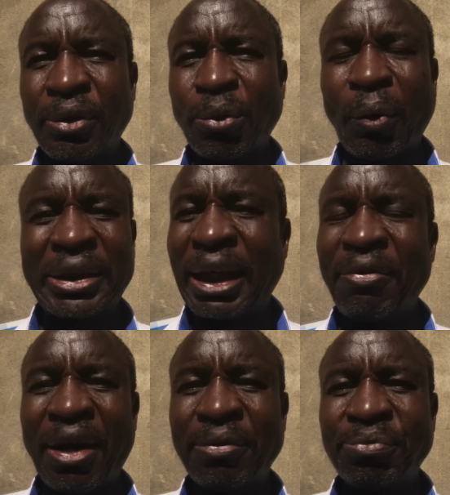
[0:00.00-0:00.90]

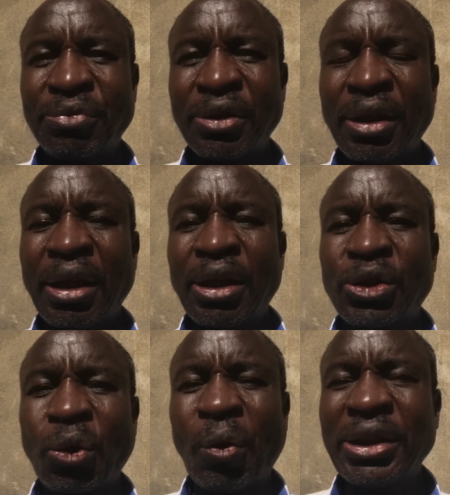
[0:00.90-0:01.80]
Whatever.
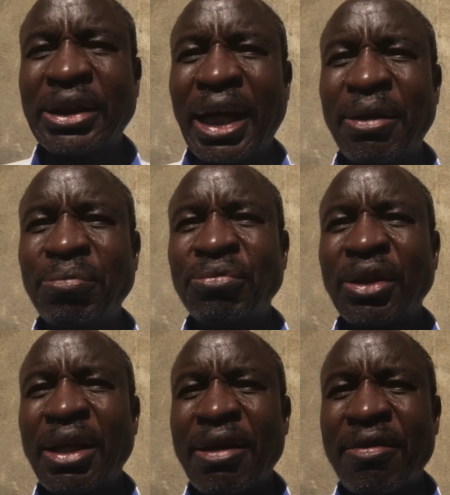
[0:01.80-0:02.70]
So one time,
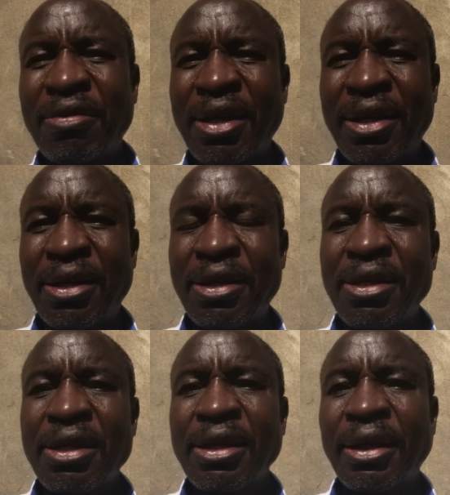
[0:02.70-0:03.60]
they
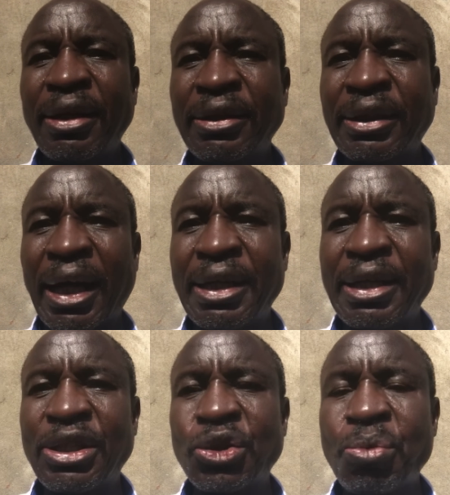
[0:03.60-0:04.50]

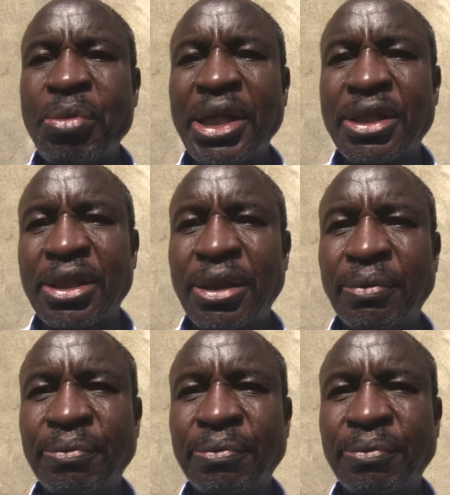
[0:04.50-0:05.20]
decided to meet.